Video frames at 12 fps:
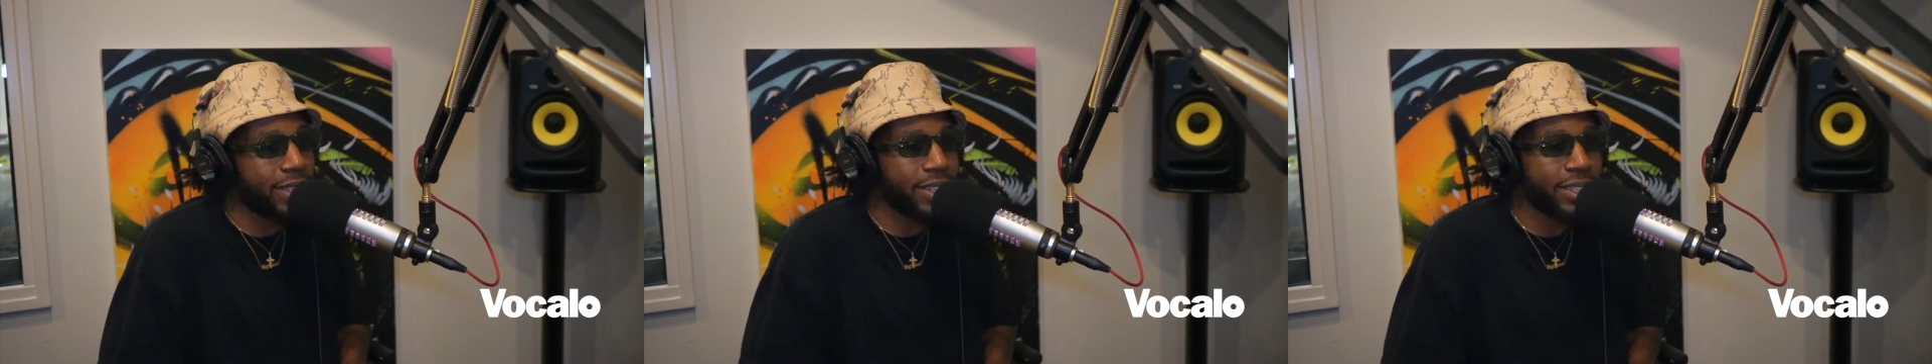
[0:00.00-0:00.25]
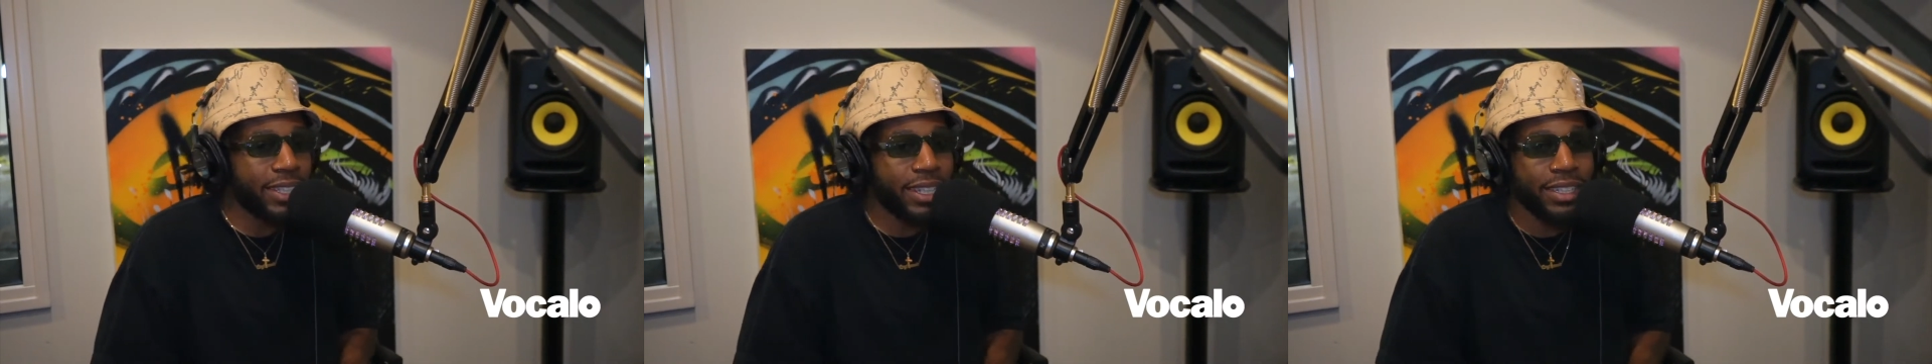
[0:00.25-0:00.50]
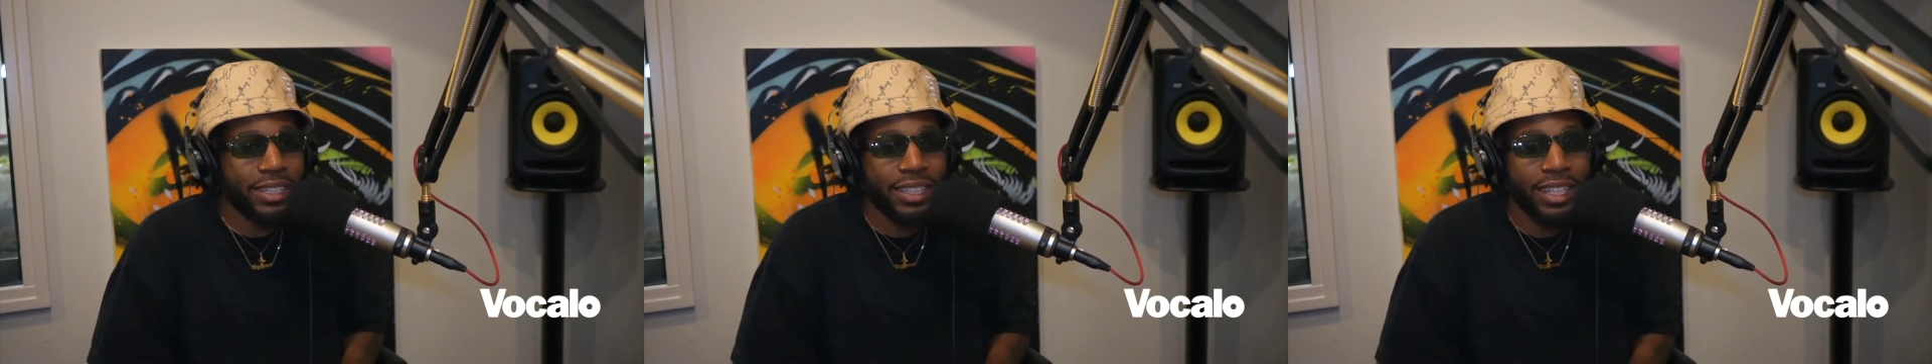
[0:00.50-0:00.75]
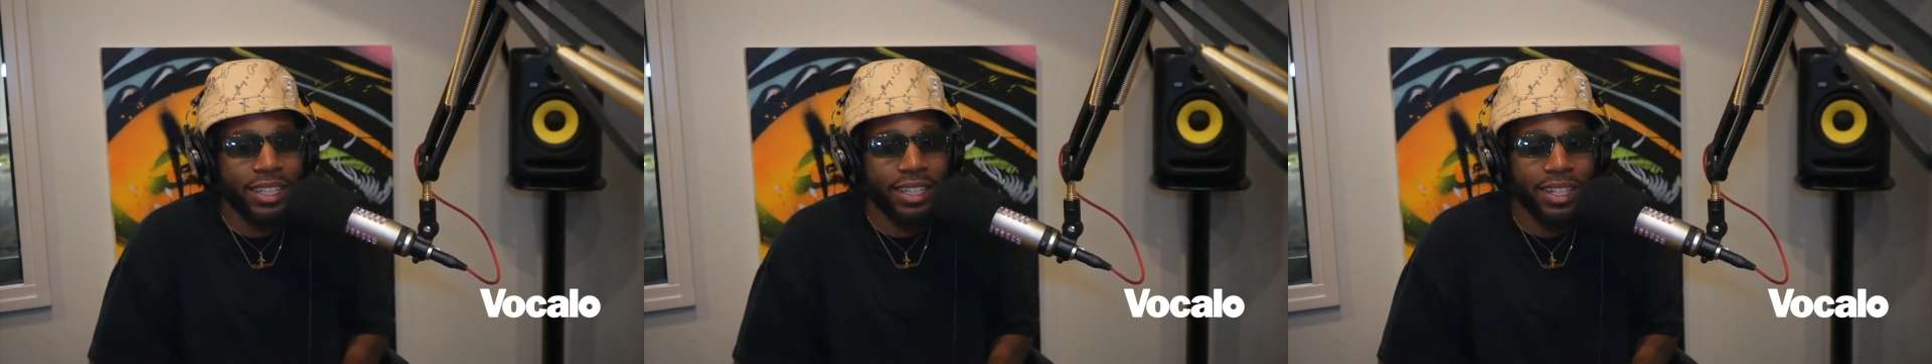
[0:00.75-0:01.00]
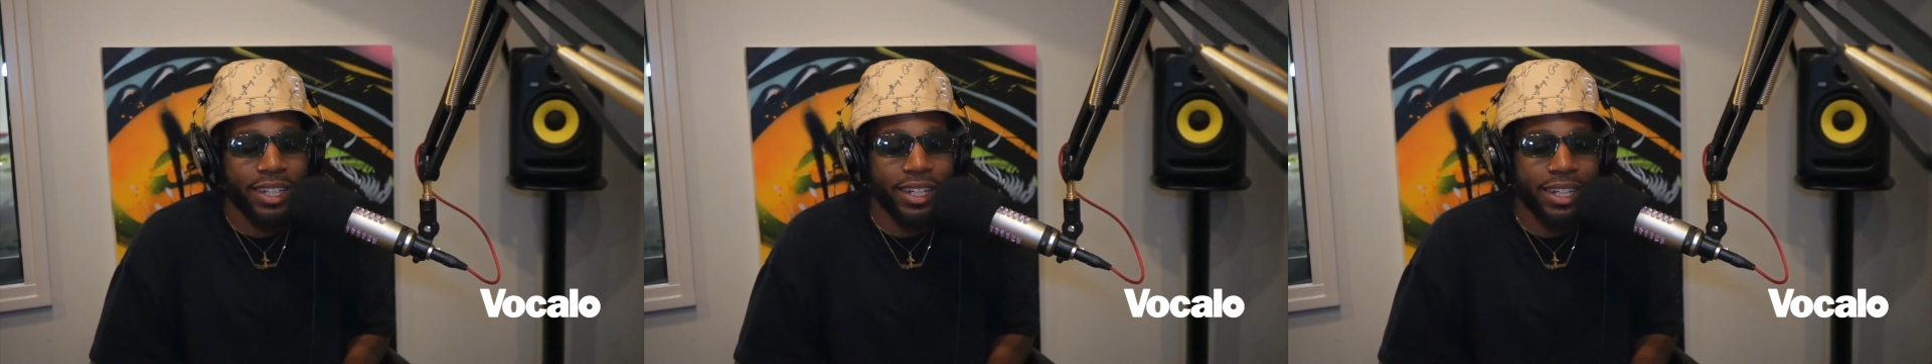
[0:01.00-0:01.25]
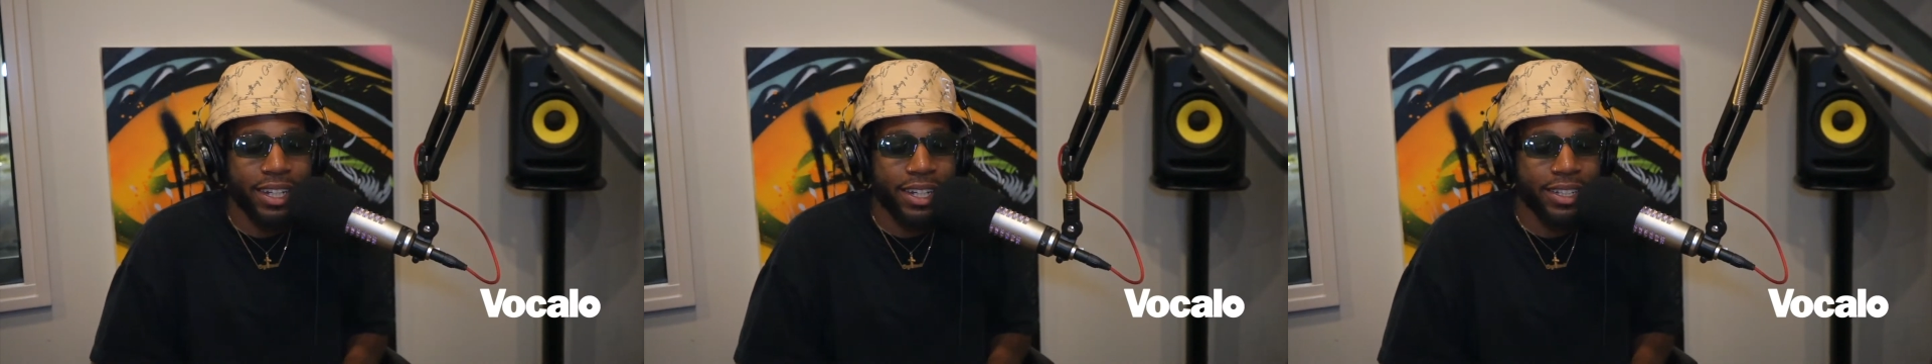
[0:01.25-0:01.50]
see
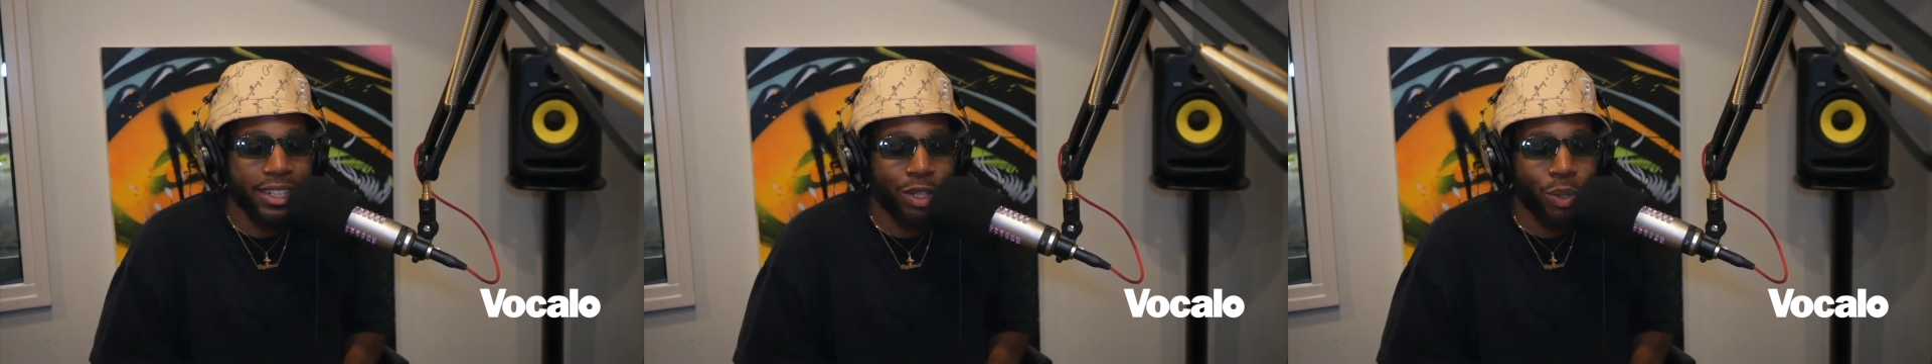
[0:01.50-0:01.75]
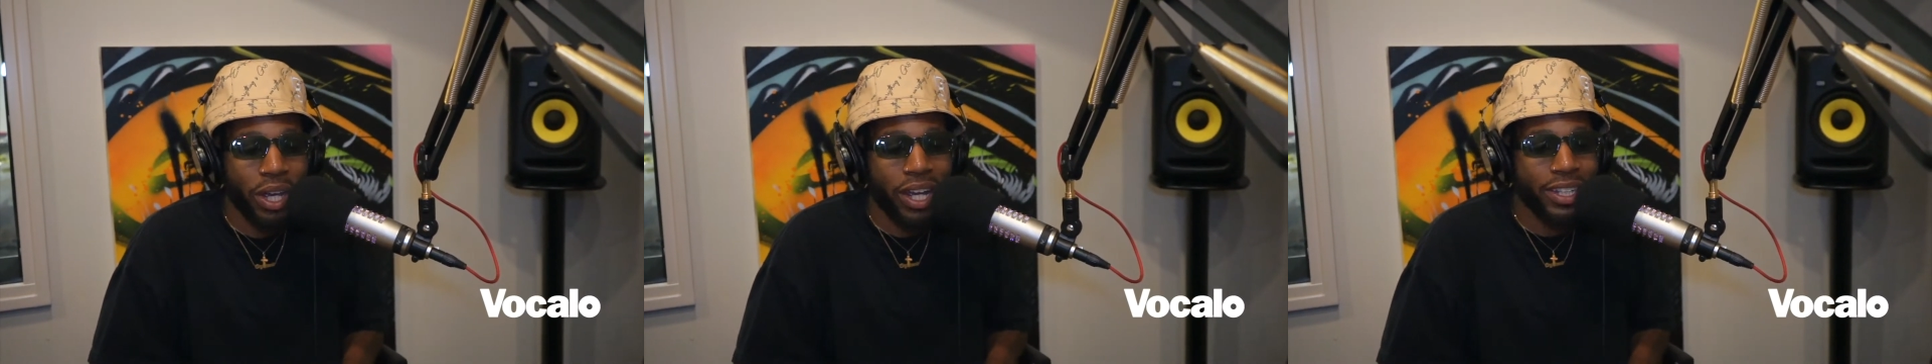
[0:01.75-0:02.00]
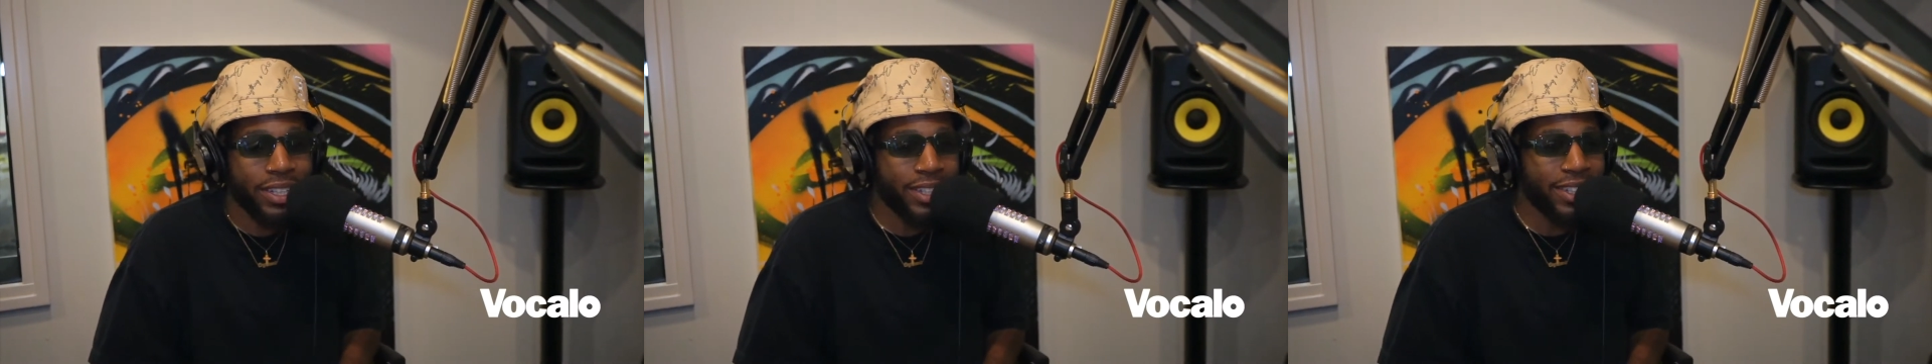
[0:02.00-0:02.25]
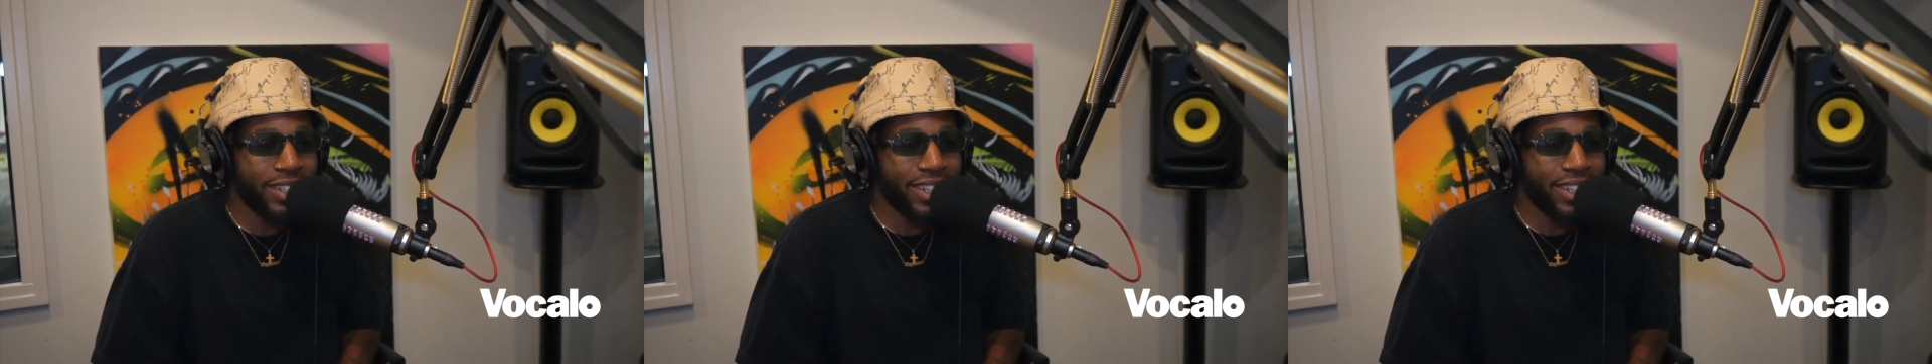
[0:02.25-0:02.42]
the thread and the